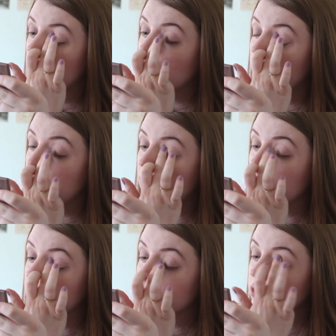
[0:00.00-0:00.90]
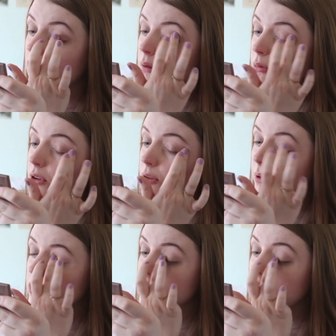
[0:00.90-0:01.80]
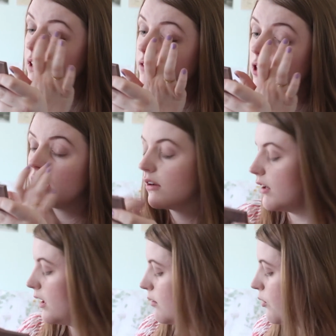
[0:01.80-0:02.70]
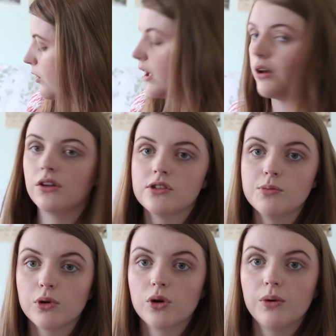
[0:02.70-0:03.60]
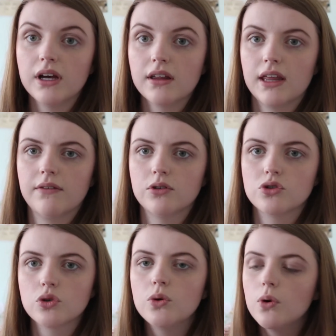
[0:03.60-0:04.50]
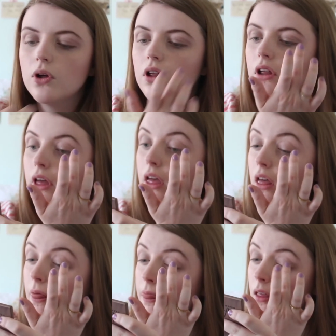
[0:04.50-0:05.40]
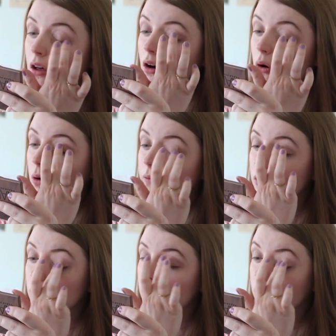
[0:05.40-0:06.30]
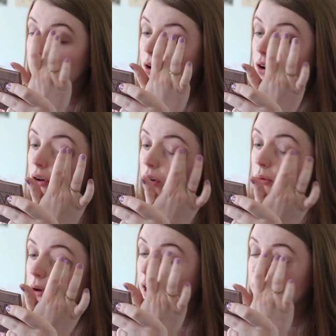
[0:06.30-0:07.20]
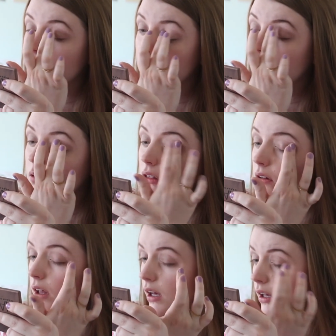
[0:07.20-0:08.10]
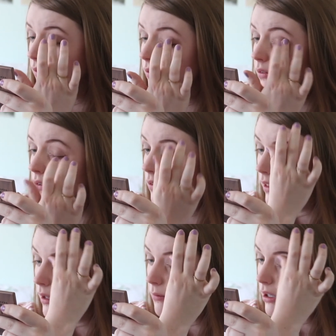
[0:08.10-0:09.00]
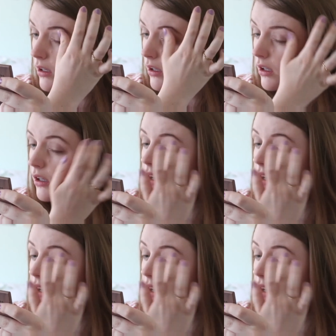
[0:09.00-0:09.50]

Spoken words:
A mad staple, especially if you're getting ready in the morning super quick, like for school or for work or whatever you do with your life, like me.